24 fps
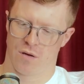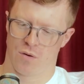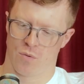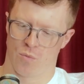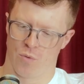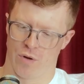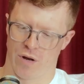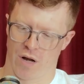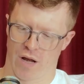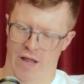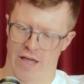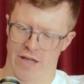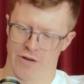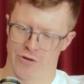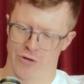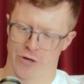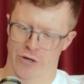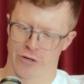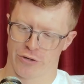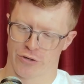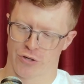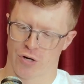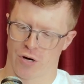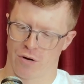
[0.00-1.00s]
When a land you
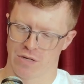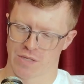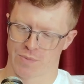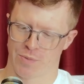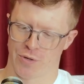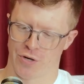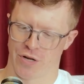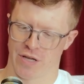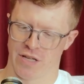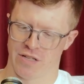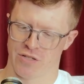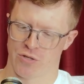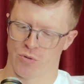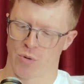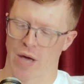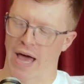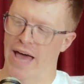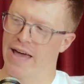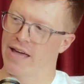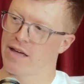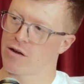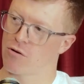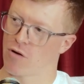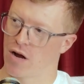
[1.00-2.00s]
control is put into
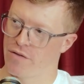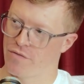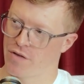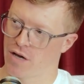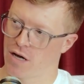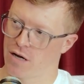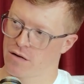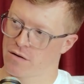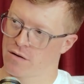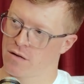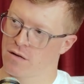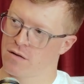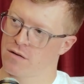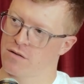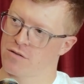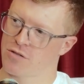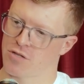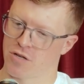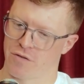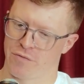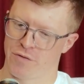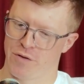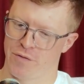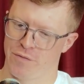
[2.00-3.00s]
a graveyard.
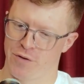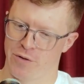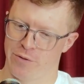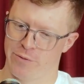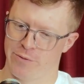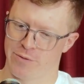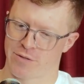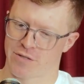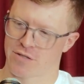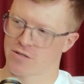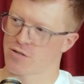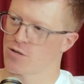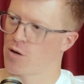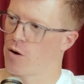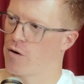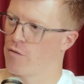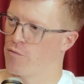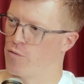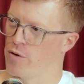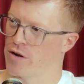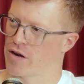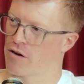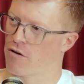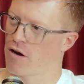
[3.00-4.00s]
So if you've used Soul of
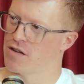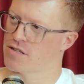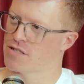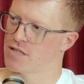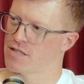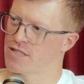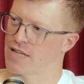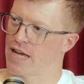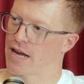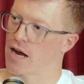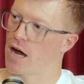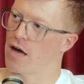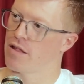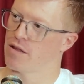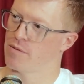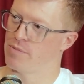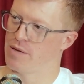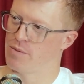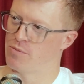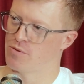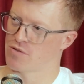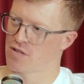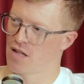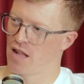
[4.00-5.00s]
Windgrace to take other
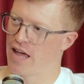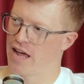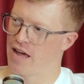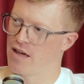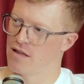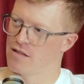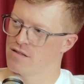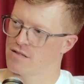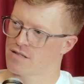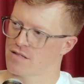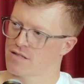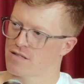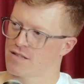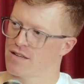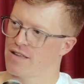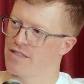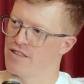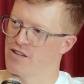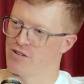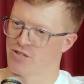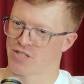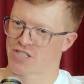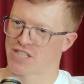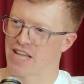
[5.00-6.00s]
people's lands and
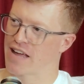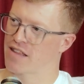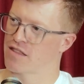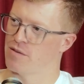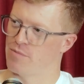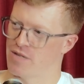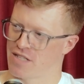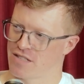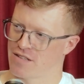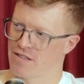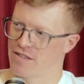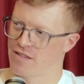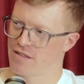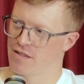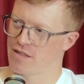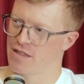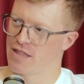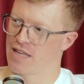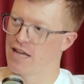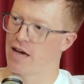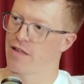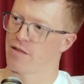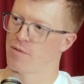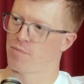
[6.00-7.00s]
you sack them into
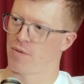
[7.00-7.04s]
the other